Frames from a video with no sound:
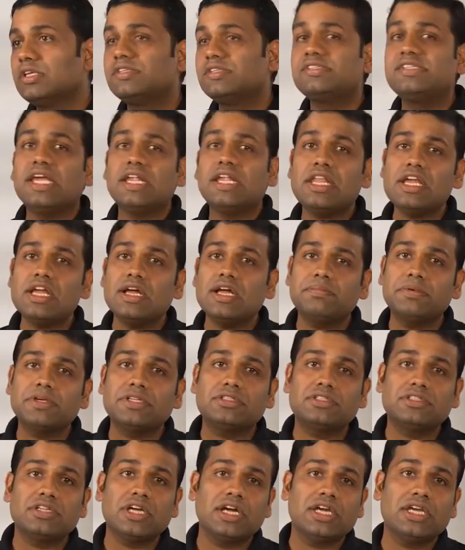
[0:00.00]
Setting up a
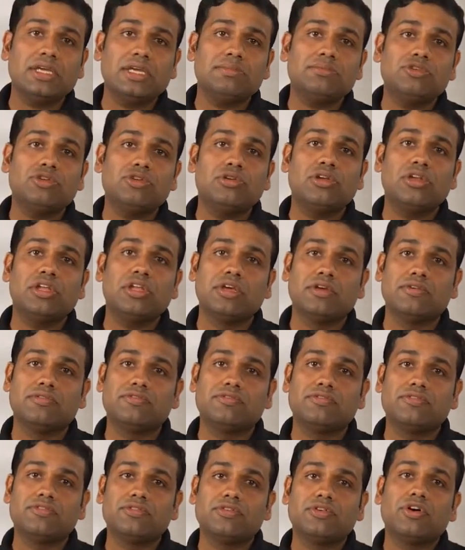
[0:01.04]
time to
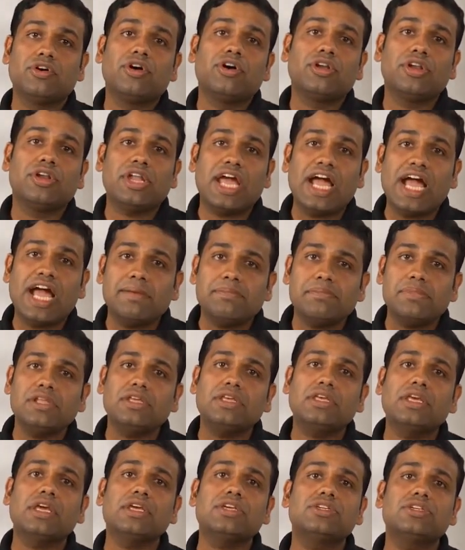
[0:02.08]
live on
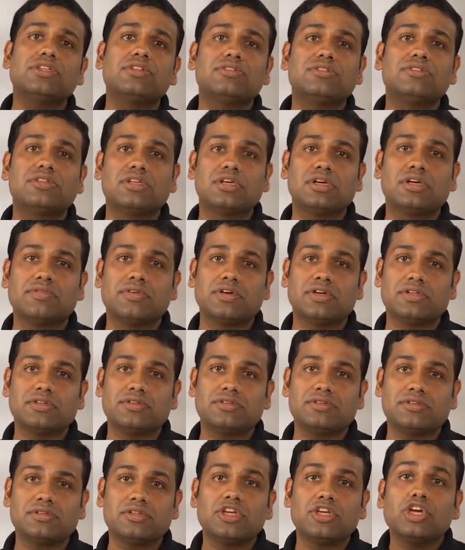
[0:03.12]
application
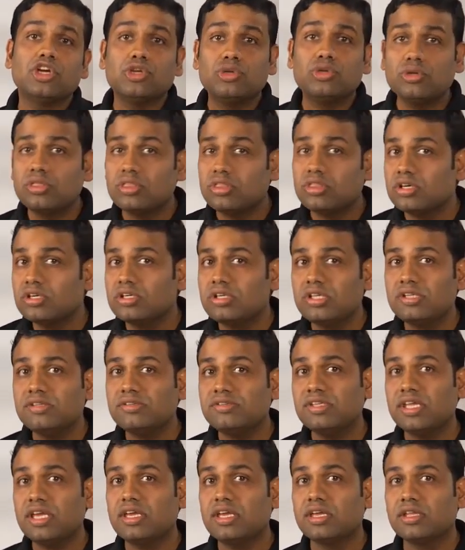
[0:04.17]
servers to 30
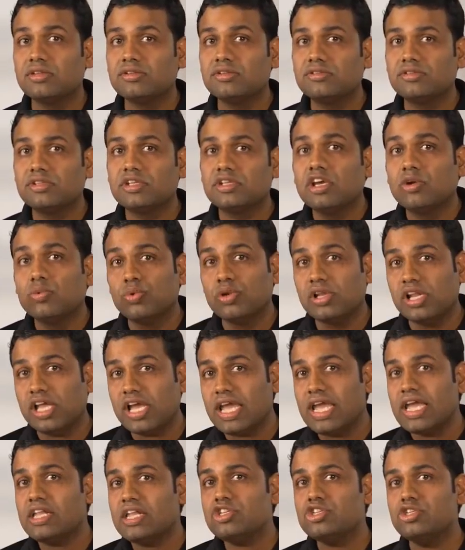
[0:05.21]
seconds will
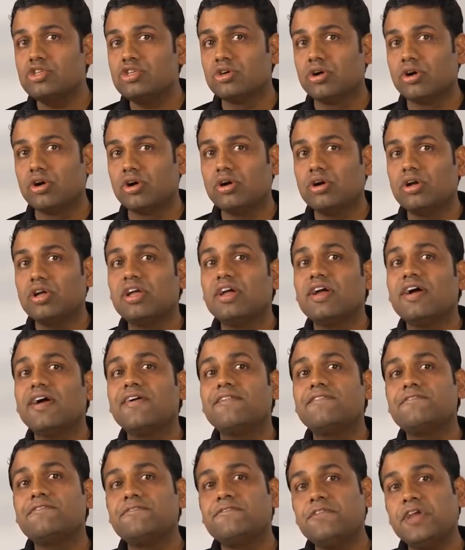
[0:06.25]
ensure
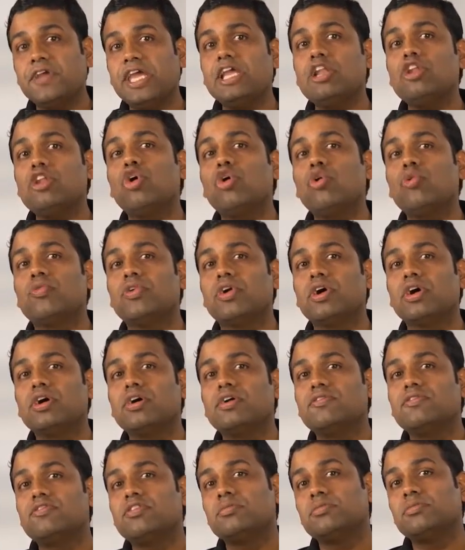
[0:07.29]
a failover
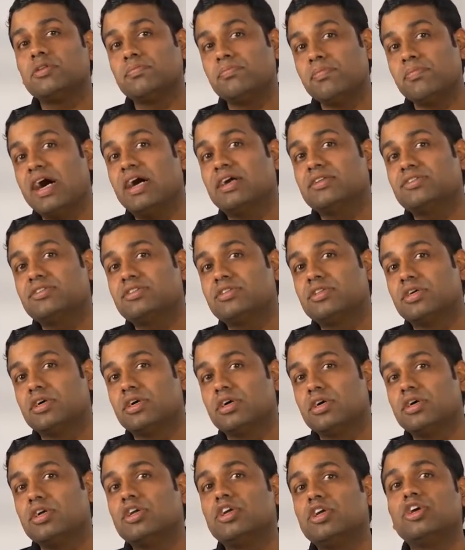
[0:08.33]
from the
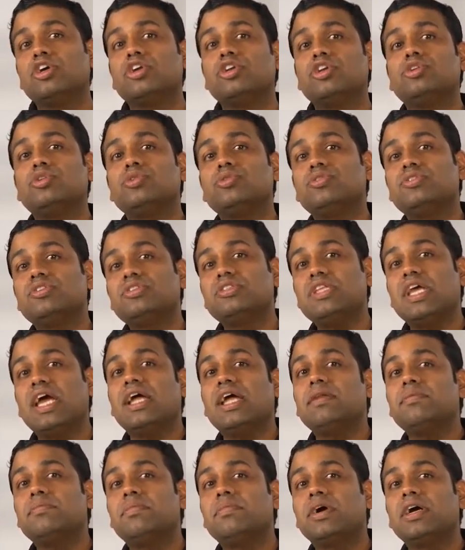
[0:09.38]
master to
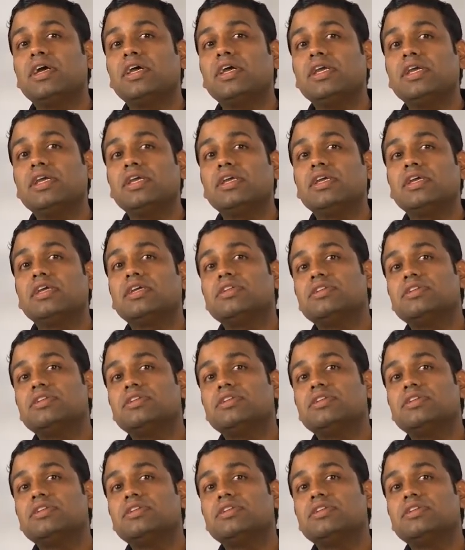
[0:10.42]
standby